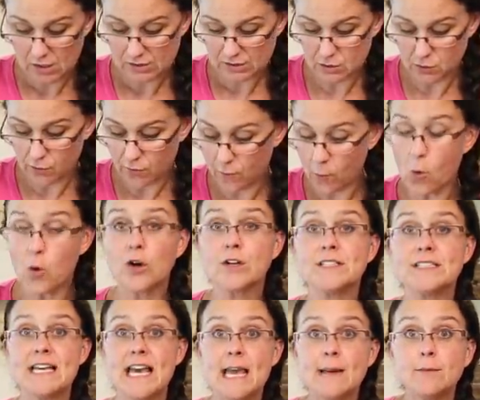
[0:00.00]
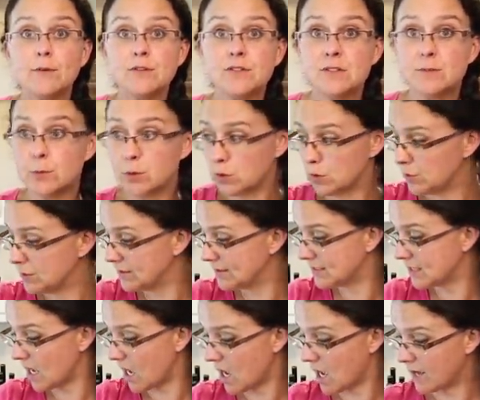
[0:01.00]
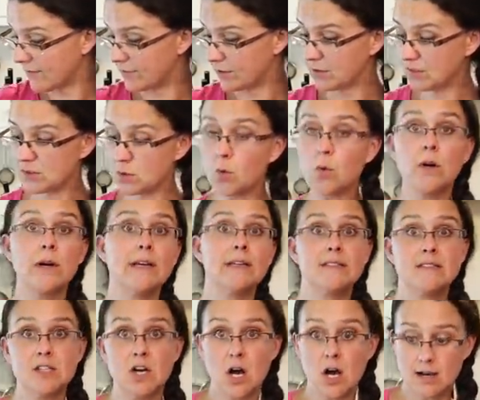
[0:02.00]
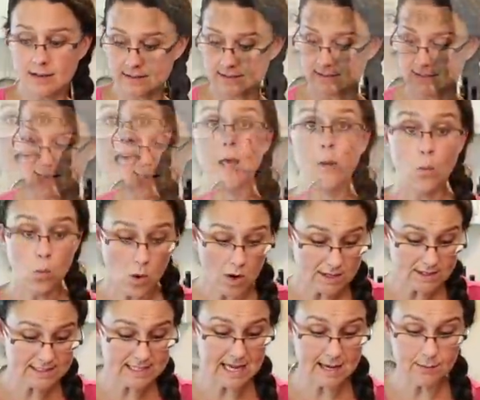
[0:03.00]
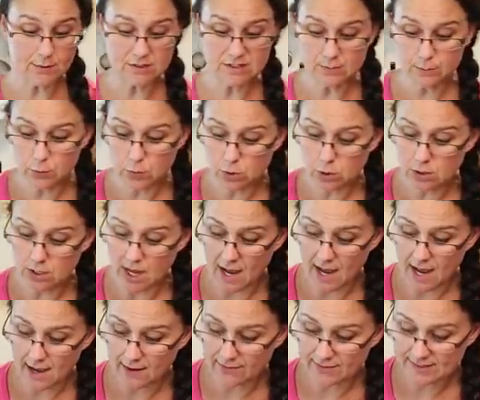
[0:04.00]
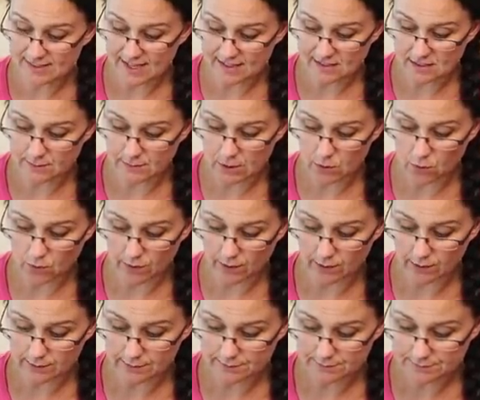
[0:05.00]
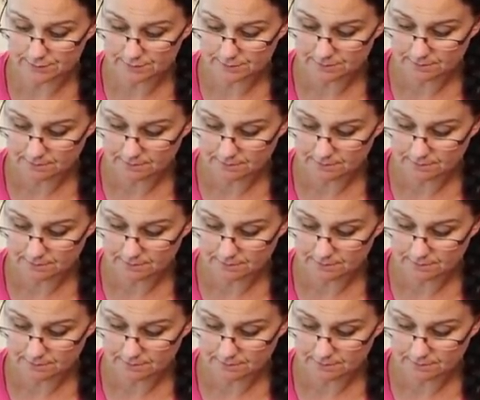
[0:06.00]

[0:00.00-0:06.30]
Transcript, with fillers: So four tablespoons of soy sauce and one tablespoon of sesame oil.